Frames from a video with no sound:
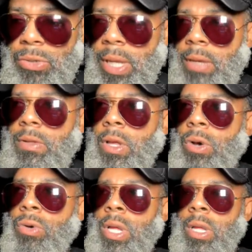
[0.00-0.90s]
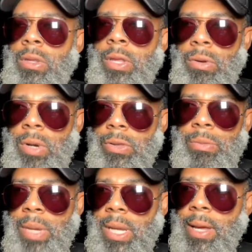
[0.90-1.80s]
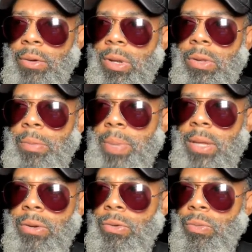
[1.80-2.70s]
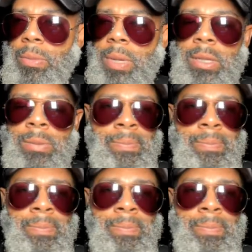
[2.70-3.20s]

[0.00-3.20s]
even though there are other men out here that pander to women,